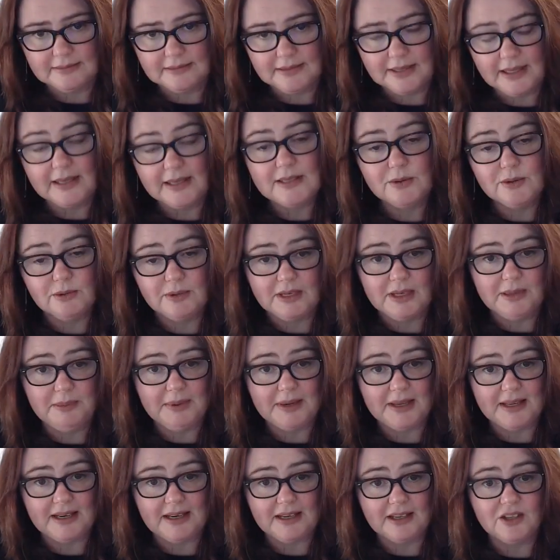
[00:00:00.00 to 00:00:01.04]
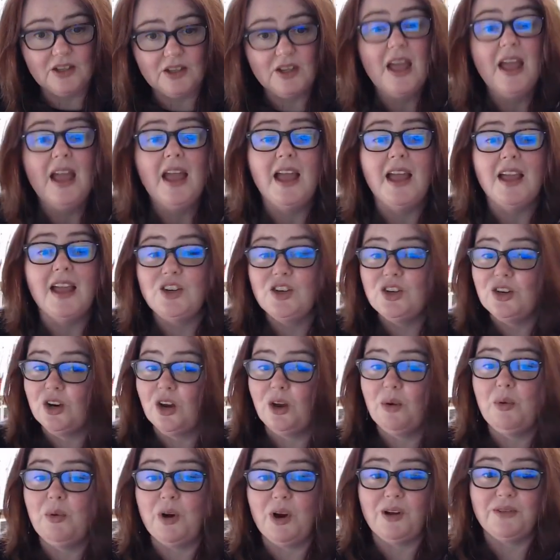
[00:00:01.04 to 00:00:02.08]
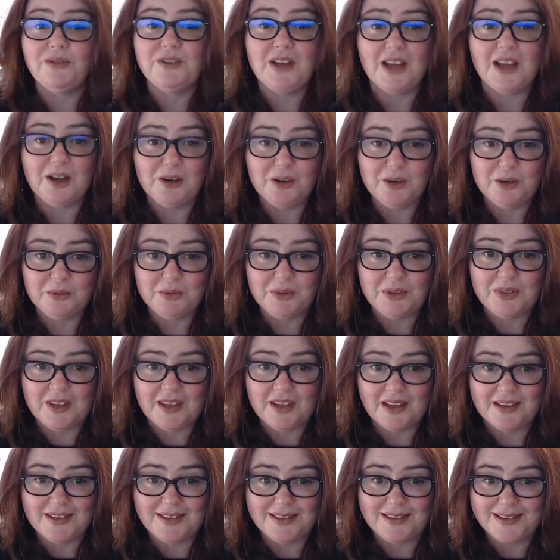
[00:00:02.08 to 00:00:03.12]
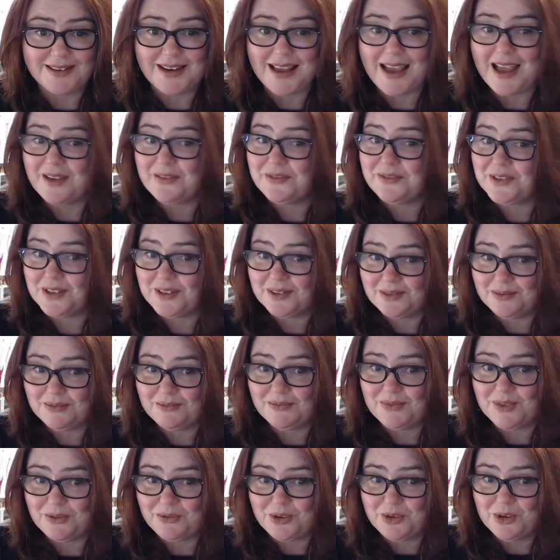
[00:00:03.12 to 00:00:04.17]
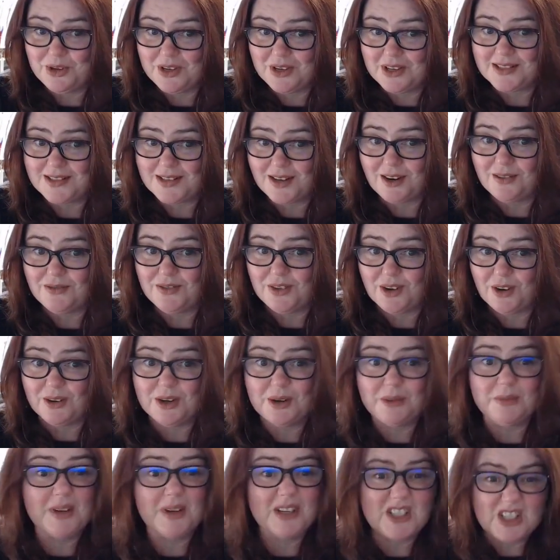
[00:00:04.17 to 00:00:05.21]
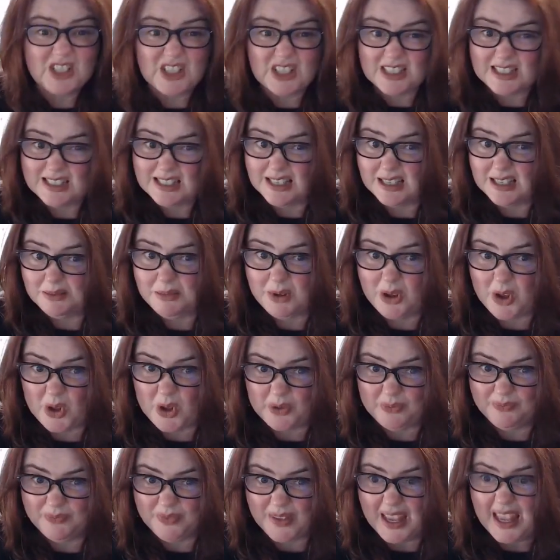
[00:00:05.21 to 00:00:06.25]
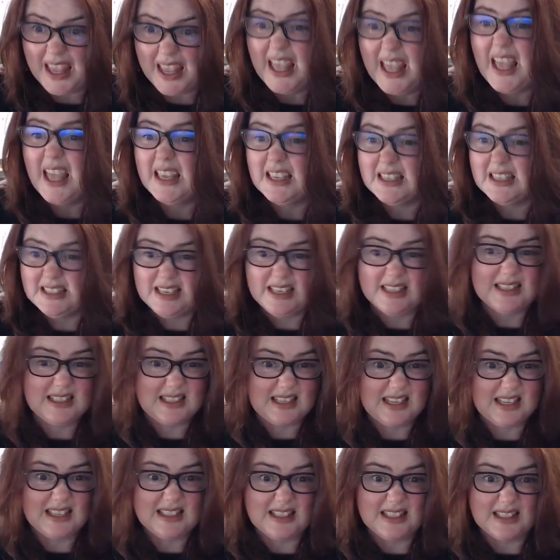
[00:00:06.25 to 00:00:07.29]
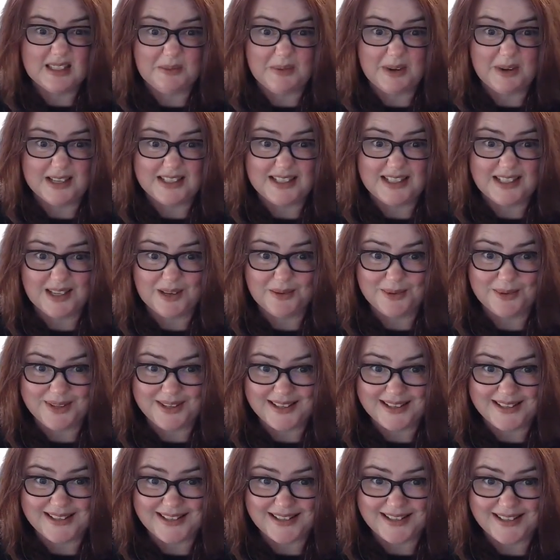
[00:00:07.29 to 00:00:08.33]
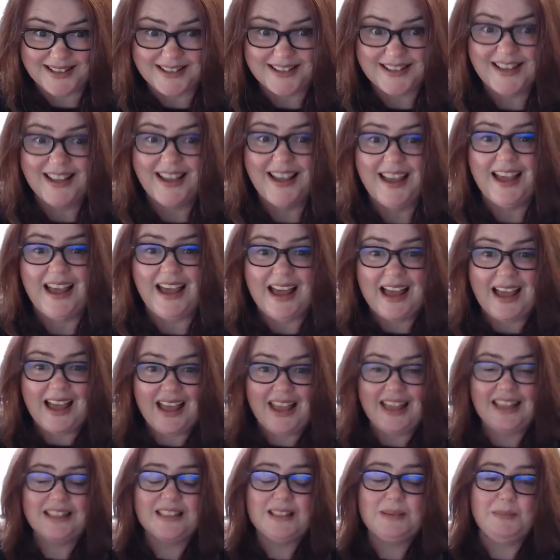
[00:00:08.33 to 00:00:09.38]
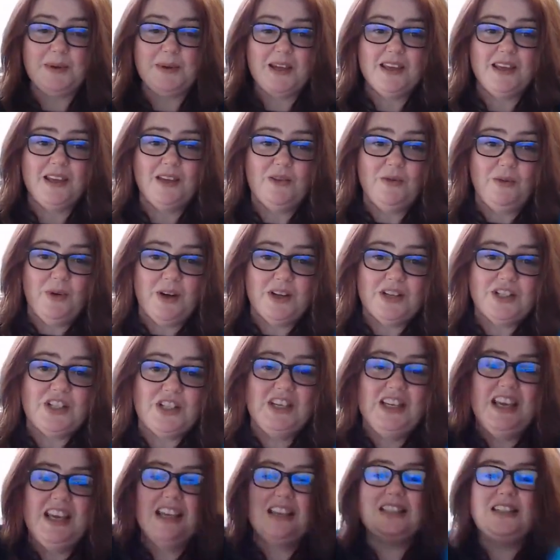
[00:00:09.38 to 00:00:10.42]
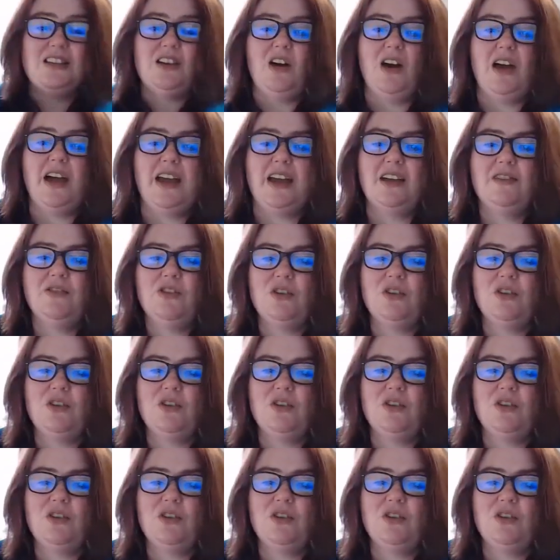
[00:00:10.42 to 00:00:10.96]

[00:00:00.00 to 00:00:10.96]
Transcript: He's already planning. And you know what I've now learnt with the Ethan after the few years that I've known him, is you just let him go, because that's the easiest way to deal with it, isn't it? And speaking of which, yes, I have